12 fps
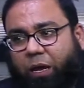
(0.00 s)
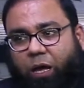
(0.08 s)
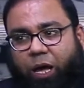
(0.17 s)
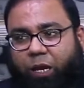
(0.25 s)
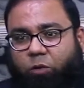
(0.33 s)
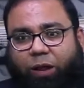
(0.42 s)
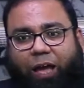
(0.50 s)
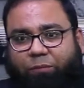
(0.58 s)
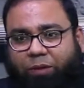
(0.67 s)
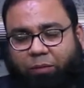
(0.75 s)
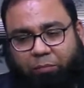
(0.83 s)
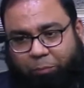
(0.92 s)
and you're
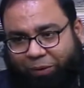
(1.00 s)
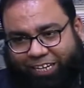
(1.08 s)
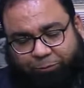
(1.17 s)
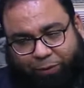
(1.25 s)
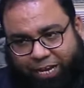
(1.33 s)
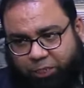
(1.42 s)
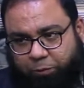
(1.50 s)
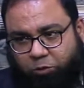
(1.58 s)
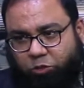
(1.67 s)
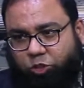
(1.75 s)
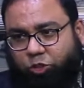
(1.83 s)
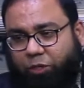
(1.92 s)
having British
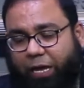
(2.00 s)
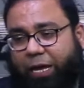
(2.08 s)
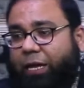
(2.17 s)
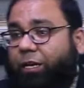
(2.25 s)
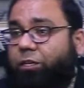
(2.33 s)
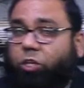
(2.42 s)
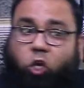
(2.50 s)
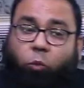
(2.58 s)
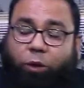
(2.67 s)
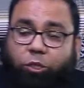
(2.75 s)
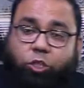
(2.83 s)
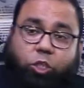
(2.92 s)
passport, and you
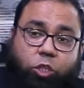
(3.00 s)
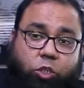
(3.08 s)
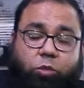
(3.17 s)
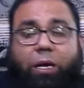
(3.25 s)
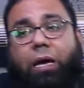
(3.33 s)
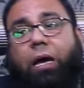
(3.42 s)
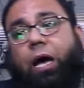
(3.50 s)
want to,